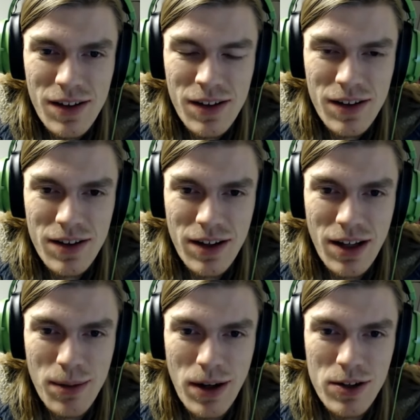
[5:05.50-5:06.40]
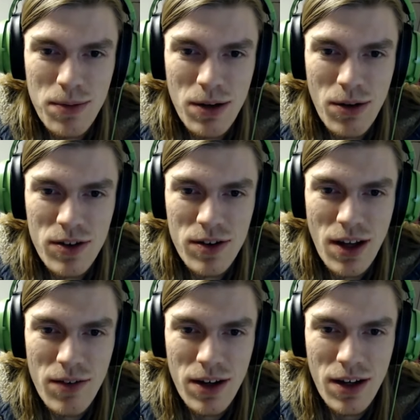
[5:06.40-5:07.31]
Because I can't imagine many races
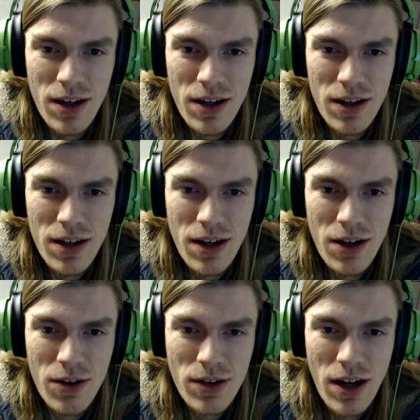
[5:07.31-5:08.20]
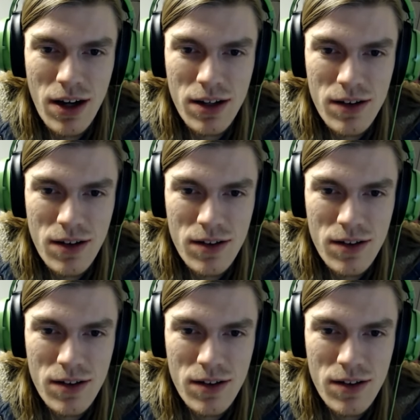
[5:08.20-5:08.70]
have a, oh god, a Nissan